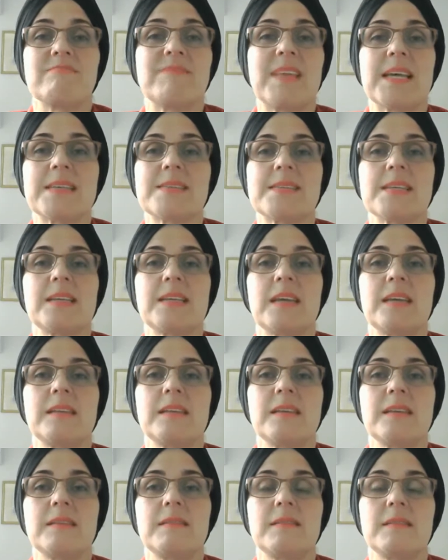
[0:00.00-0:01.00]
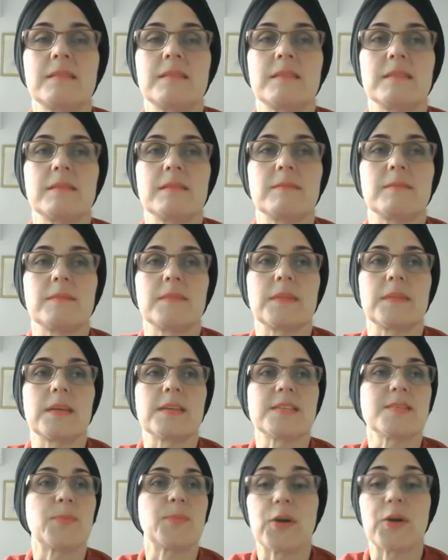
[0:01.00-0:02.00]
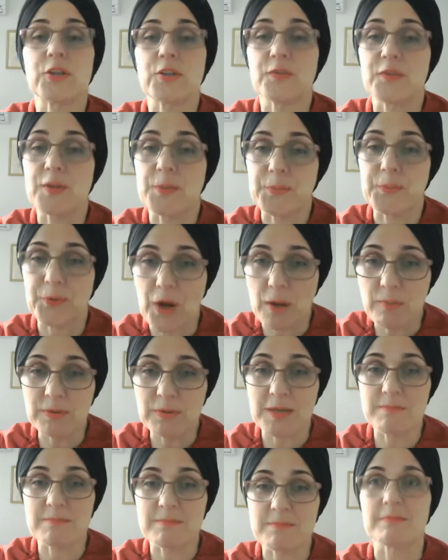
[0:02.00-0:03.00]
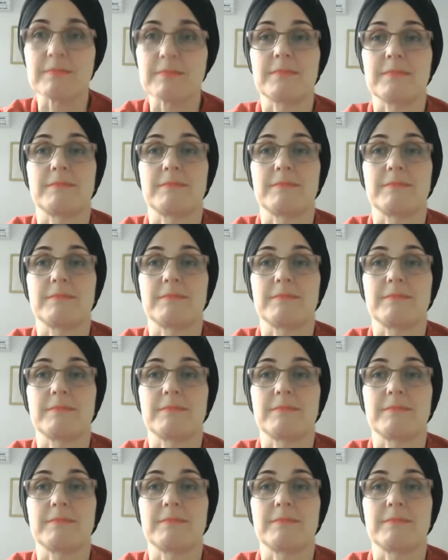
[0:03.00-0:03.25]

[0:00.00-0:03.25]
designated as part of the problem,